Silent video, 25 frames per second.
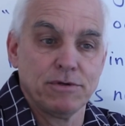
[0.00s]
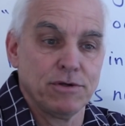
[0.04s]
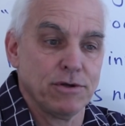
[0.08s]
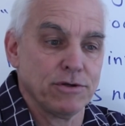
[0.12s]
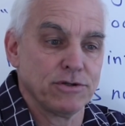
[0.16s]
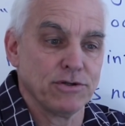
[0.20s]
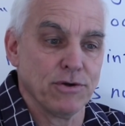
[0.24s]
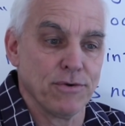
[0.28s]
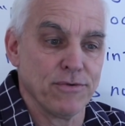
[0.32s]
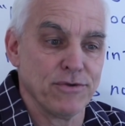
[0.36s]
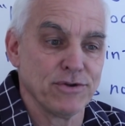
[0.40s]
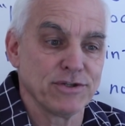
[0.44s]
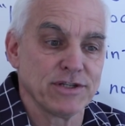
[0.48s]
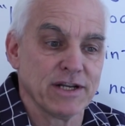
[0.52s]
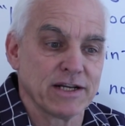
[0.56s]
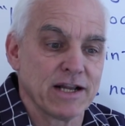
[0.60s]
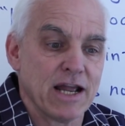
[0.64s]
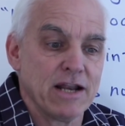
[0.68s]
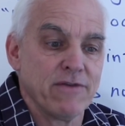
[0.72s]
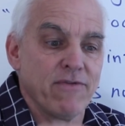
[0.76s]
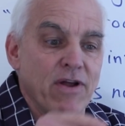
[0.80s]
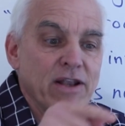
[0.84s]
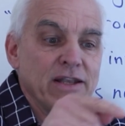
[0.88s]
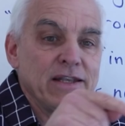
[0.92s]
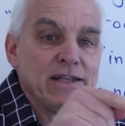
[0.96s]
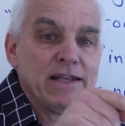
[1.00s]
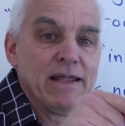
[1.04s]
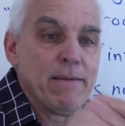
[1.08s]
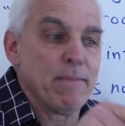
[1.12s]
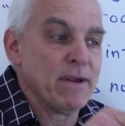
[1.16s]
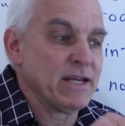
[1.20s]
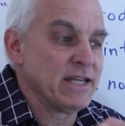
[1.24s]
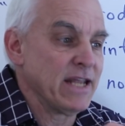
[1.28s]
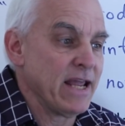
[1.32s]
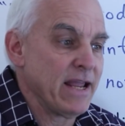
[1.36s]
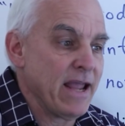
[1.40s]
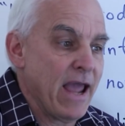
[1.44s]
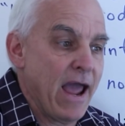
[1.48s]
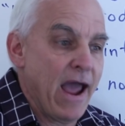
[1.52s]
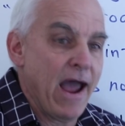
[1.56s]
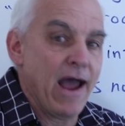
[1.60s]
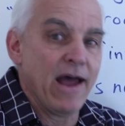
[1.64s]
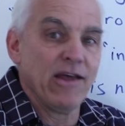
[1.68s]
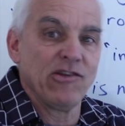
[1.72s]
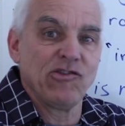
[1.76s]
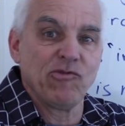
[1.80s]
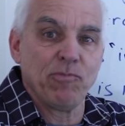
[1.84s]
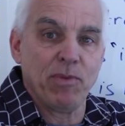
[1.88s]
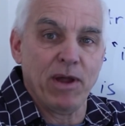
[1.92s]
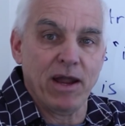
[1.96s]
So there's a kind of a limiting
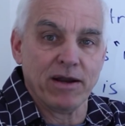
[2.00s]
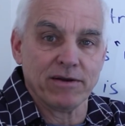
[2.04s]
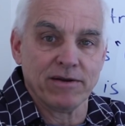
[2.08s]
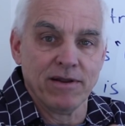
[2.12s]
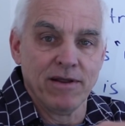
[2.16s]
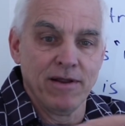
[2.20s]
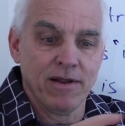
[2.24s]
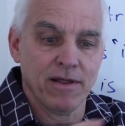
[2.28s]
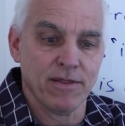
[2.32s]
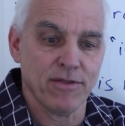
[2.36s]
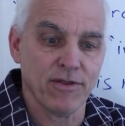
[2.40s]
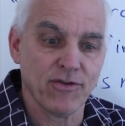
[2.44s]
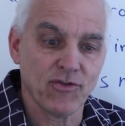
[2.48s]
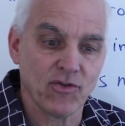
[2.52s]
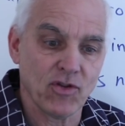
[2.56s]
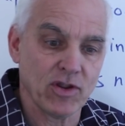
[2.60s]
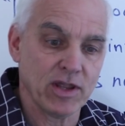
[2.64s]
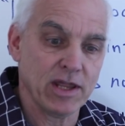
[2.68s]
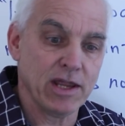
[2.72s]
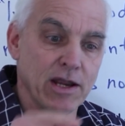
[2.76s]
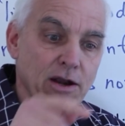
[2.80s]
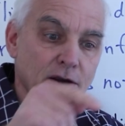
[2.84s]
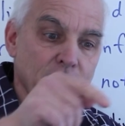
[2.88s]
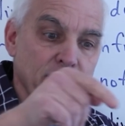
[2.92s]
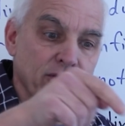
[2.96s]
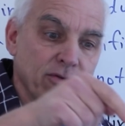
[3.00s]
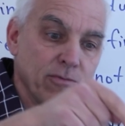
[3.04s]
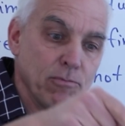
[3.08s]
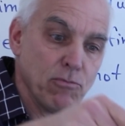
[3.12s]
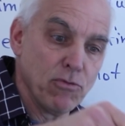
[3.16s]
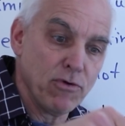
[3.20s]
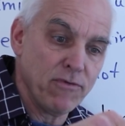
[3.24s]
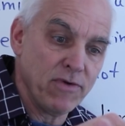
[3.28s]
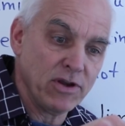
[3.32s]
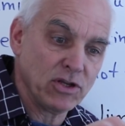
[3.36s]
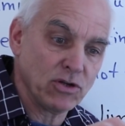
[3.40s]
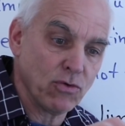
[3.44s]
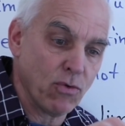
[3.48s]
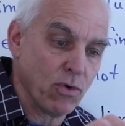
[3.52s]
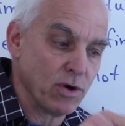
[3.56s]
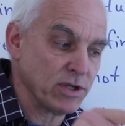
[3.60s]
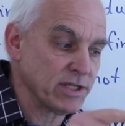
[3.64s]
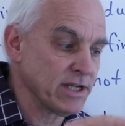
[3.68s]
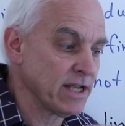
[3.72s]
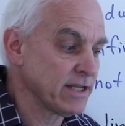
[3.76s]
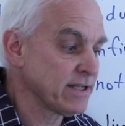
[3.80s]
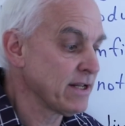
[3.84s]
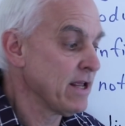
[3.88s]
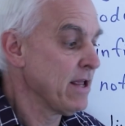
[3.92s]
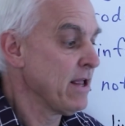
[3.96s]
aspect. This thing here is moving towards
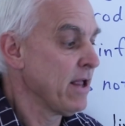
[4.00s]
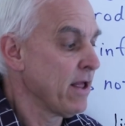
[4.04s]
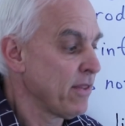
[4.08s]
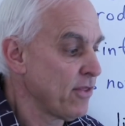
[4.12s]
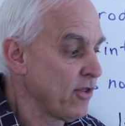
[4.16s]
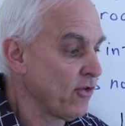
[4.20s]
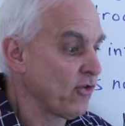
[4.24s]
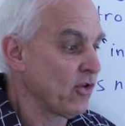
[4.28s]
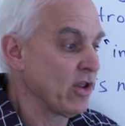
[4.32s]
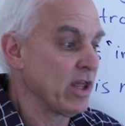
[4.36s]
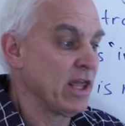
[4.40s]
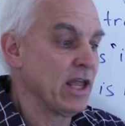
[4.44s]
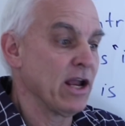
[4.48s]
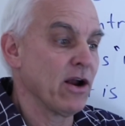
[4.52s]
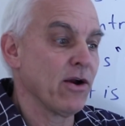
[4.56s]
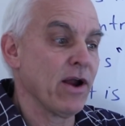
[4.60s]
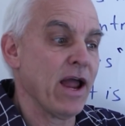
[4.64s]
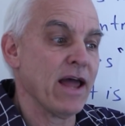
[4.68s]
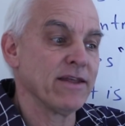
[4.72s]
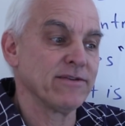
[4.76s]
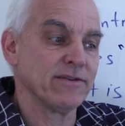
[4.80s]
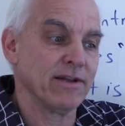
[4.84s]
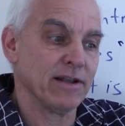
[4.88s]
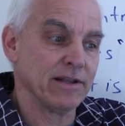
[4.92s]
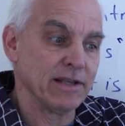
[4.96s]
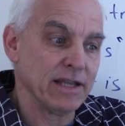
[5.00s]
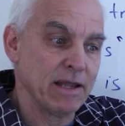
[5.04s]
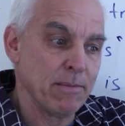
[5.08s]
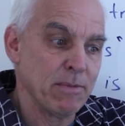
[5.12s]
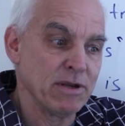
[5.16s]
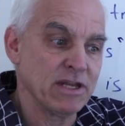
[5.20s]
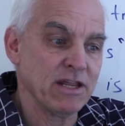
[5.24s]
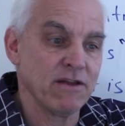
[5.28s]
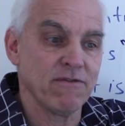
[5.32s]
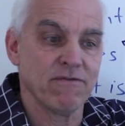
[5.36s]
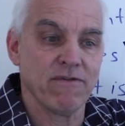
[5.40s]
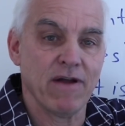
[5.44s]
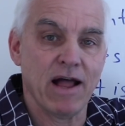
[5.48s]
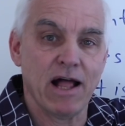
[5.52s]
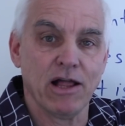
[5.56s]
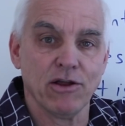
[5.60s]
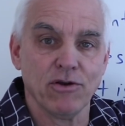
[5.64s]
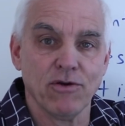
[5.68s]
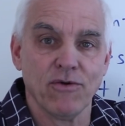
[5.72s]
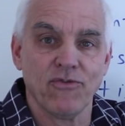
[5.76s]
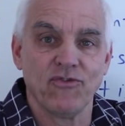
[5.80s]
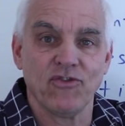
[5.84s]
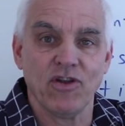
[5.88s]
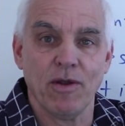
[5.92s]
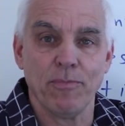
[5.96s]
this. This thing here has a limiting
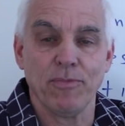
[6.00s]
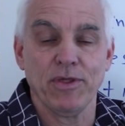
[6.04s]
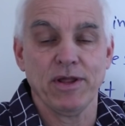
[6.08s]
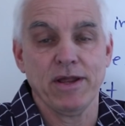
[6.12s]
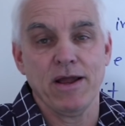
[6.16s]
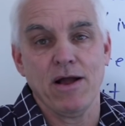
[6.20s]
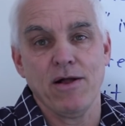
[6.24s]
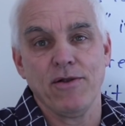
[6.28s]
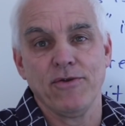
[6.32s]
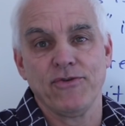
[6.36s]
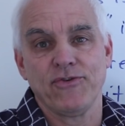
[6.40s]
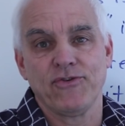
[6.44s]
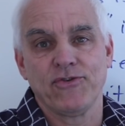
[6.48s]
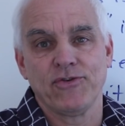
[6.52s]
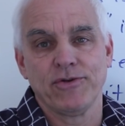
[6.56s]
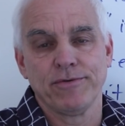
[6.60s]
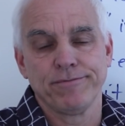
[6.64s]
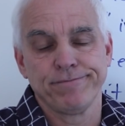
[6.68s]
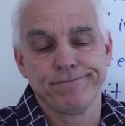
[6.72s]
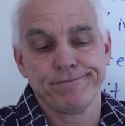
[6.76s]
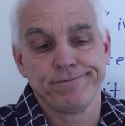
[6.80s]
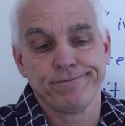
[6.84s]
value of something else.